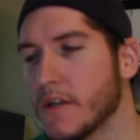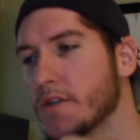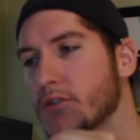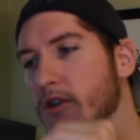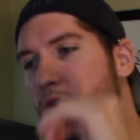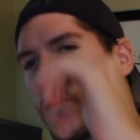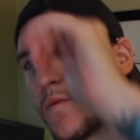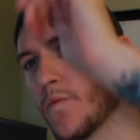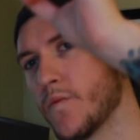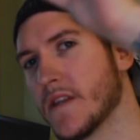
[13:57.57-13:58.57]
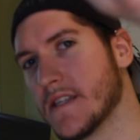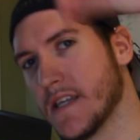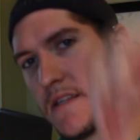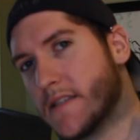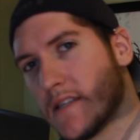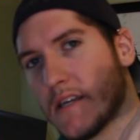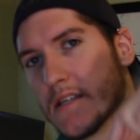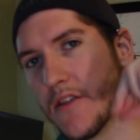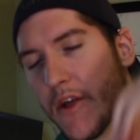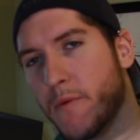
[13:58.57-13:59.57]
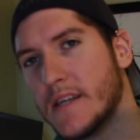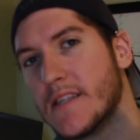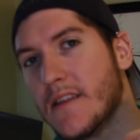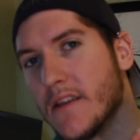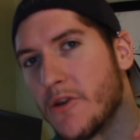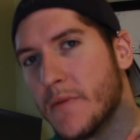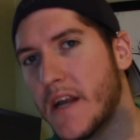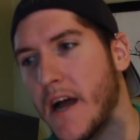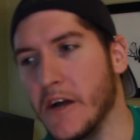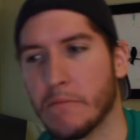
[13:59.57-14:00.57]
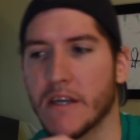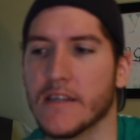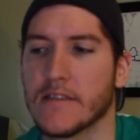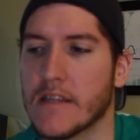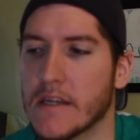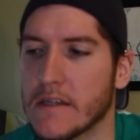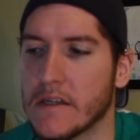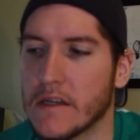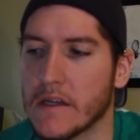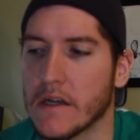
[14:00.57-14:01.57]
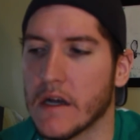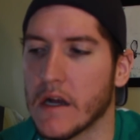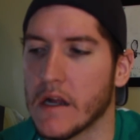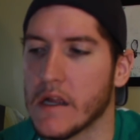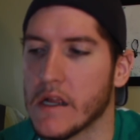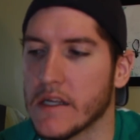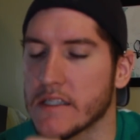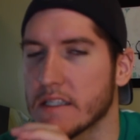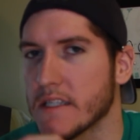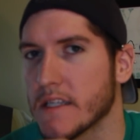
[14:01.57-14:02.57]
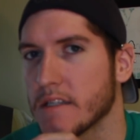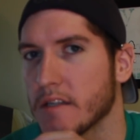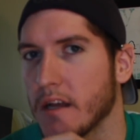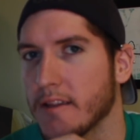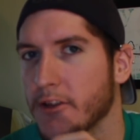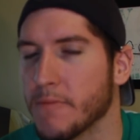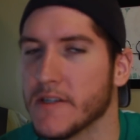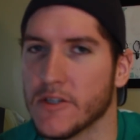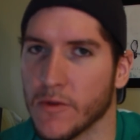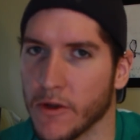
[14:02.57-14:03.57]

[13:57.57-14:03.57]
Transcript: So when the teeth sit, they rest a little bit higher because they sit a little bit too